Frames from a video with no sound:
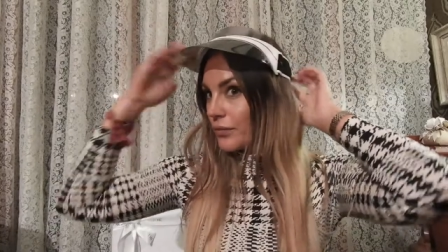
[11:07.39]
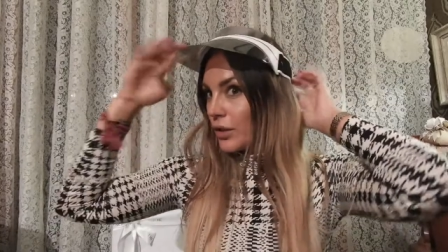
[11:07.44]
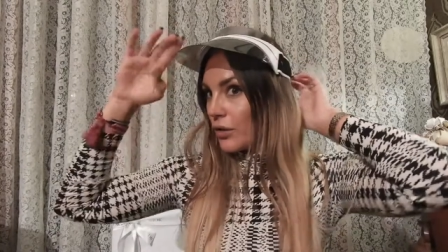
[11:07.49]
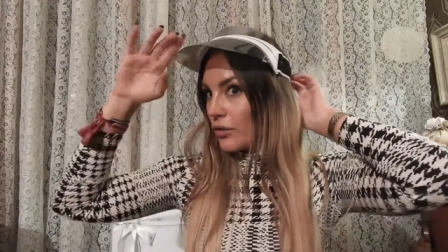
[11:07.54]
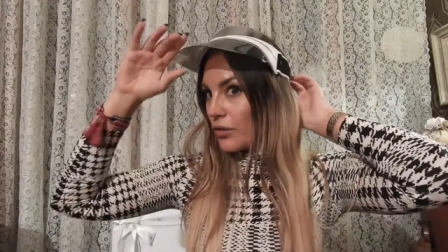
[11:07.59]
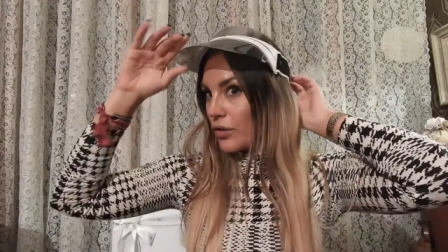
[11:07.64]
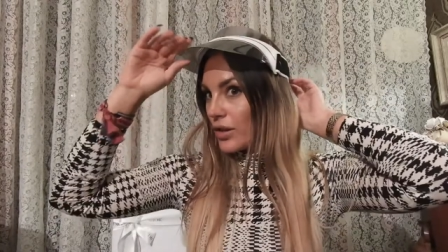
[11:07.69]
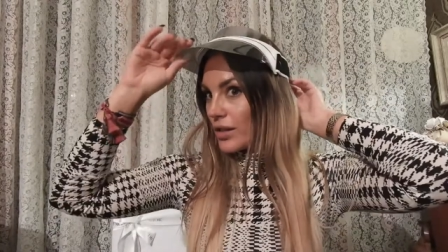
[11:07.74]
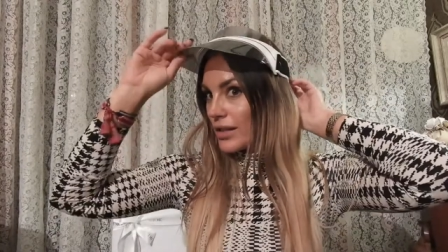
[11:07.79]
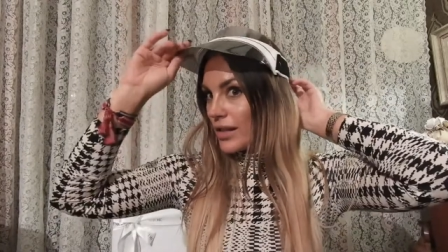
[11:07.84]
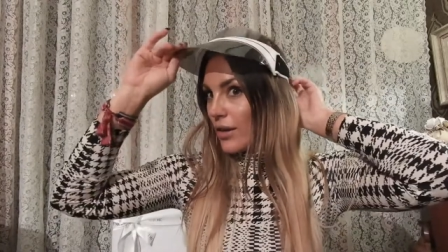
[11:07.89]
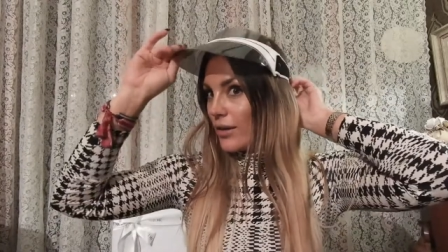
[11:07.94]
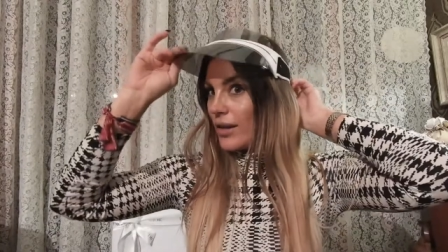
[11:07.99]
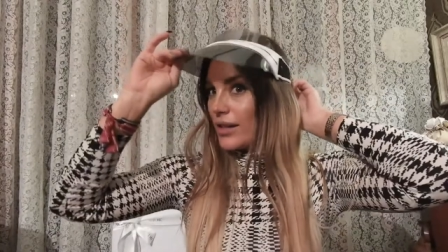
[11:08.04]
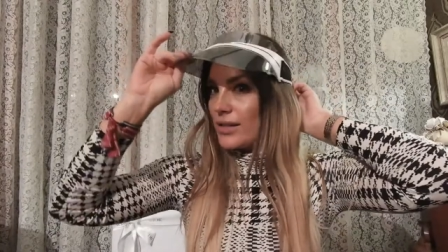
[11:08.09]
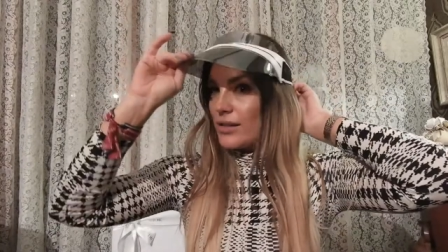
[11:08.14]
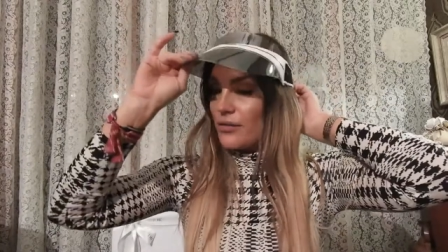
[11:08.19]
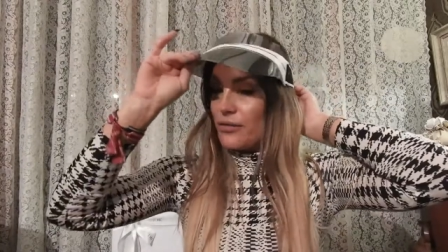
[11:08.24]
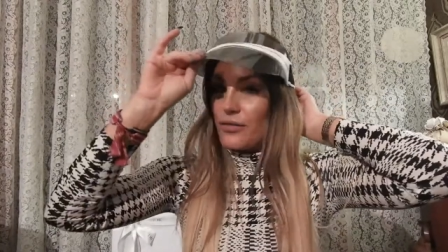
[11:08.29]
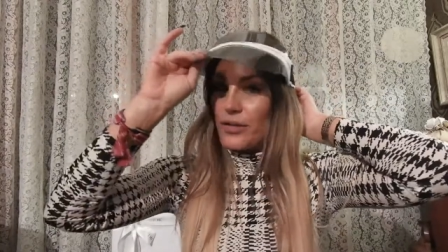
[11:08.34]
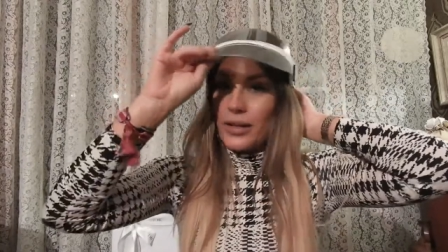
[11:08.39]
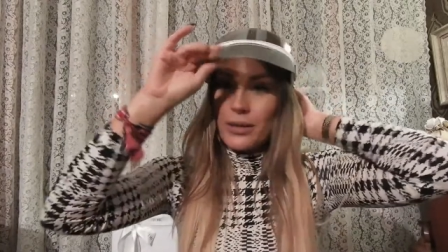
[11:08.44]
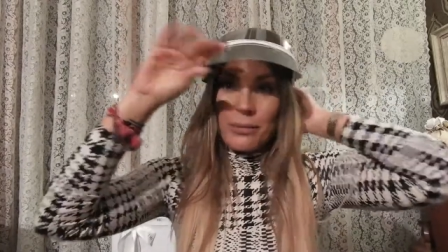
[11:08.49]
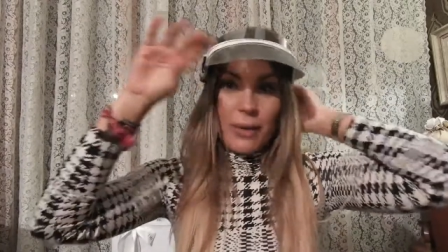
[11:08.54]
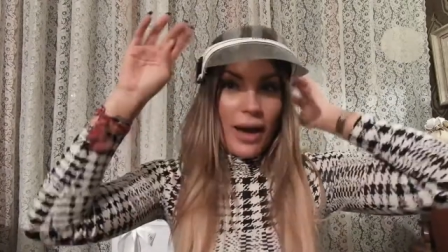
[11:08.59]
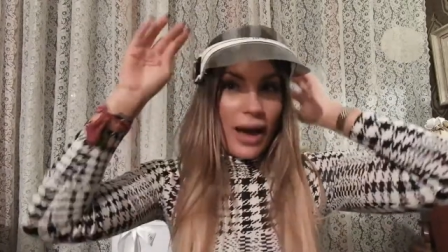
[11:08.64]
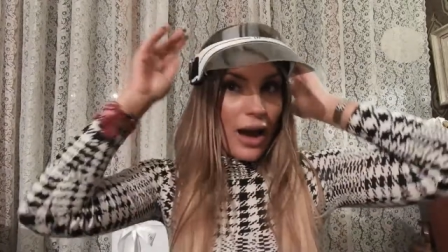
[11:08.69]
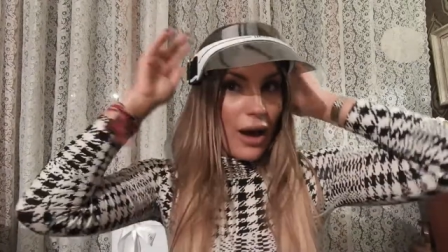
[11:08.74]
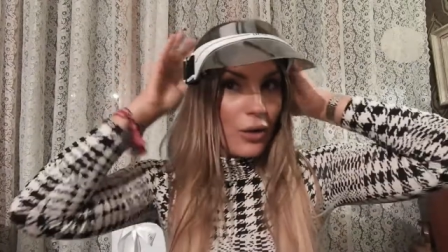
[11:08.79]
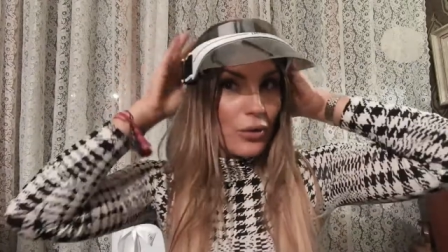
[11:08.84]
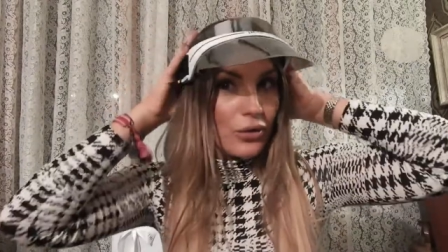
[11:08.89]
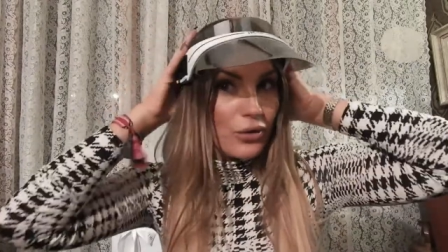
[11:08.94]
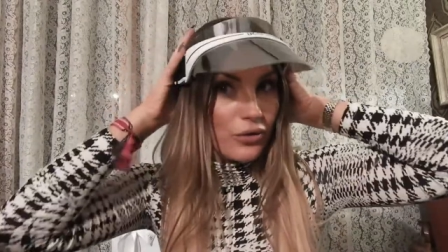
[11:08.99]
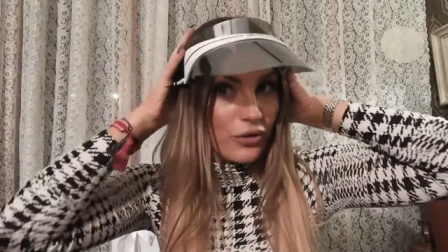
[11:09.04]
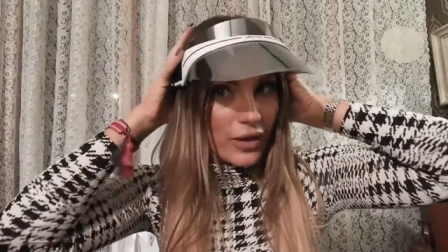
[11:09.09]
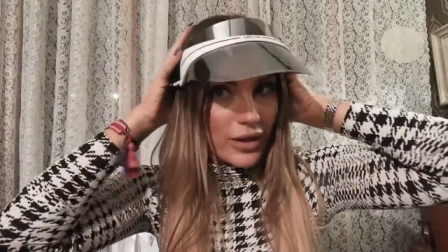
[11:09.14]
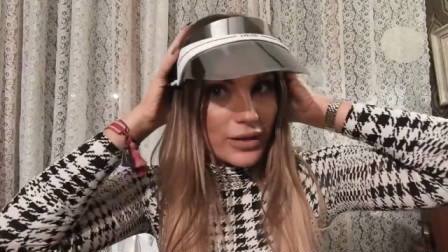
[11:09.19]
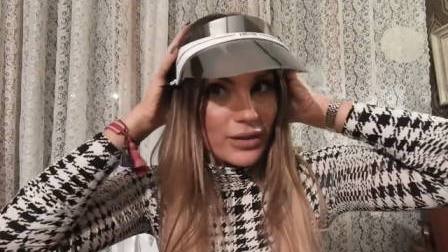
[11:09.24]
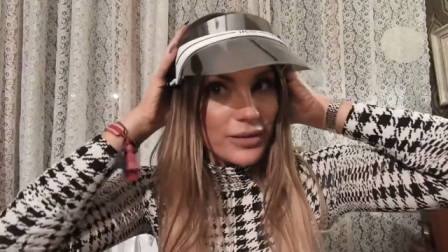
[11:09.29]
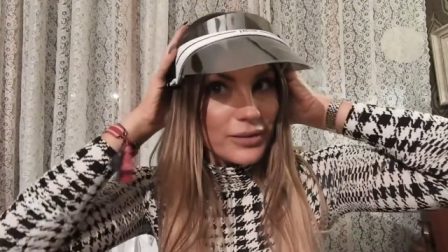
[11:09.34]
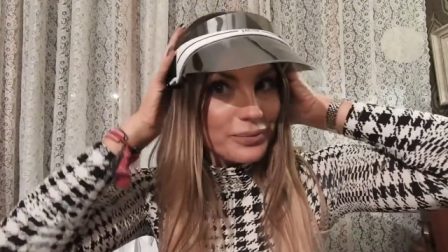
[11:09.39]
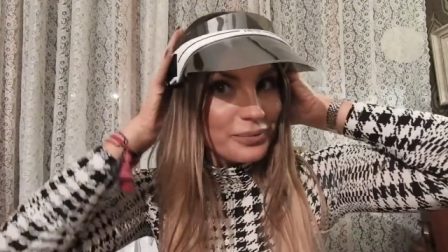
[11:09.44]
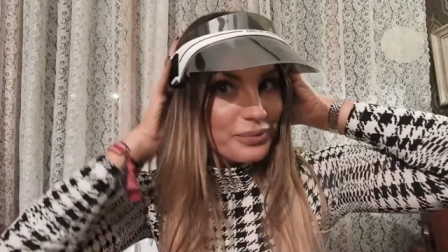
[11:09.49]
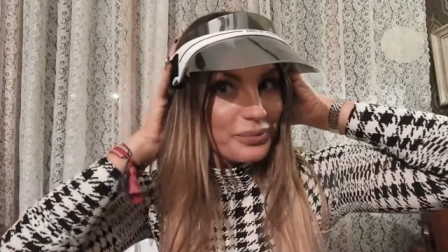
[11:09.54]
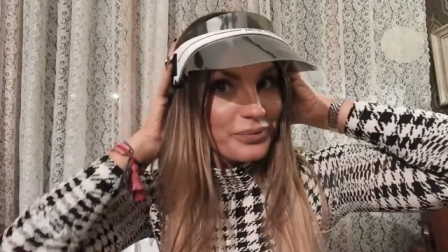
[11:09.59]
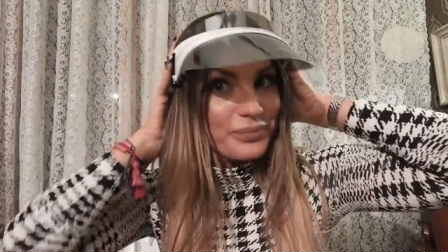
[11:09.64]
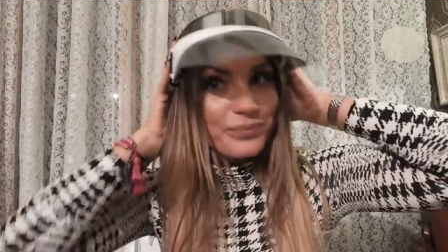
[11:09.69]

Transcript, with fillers: of course now it doesn't fit my outfit